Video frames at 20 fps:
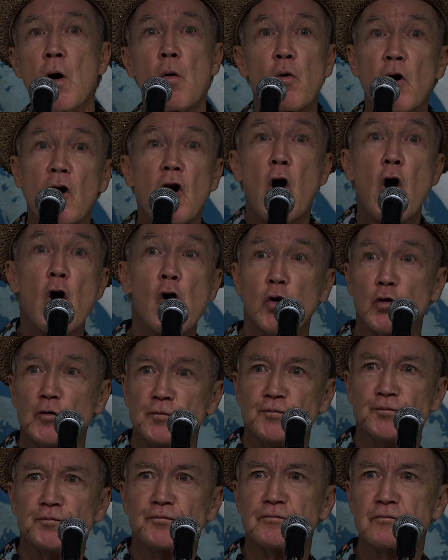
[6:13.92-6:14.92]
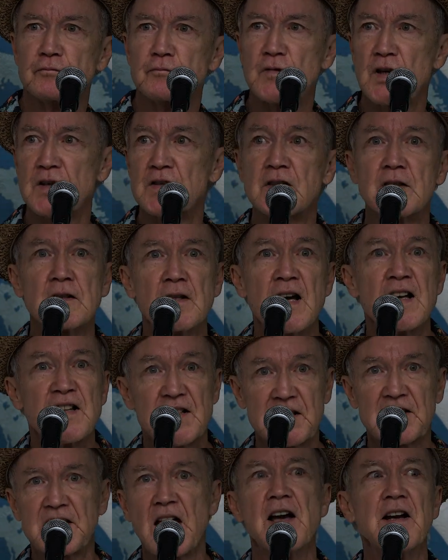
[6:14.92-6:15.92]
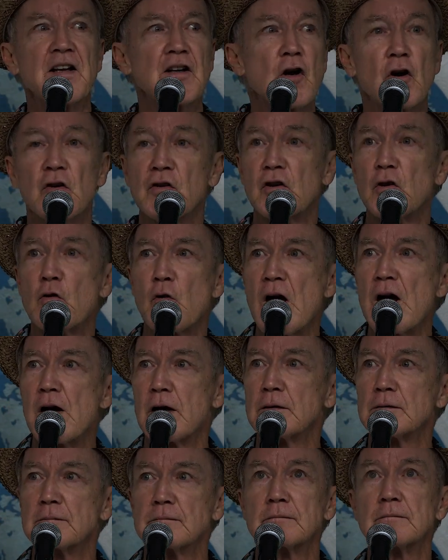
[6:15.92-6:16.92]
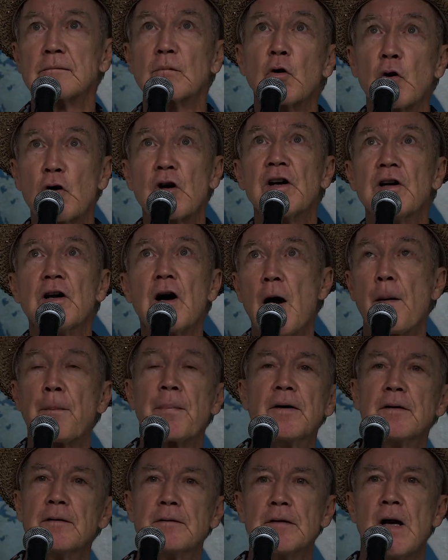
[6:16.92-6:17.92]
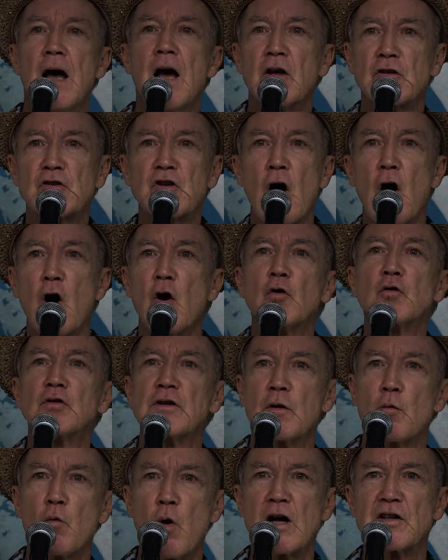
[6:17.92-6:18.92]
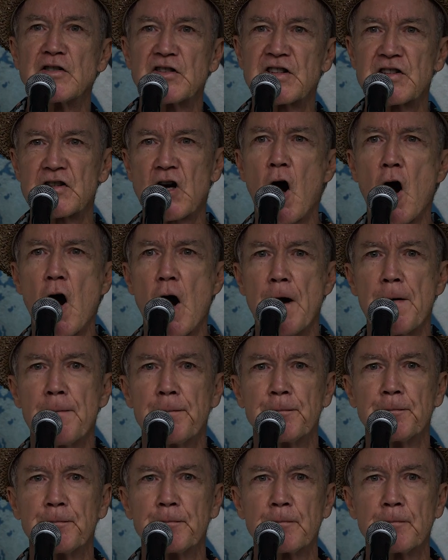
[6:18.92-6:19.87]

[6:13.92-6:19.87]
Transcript: we're all just standing on the ground, looking up to only one sky.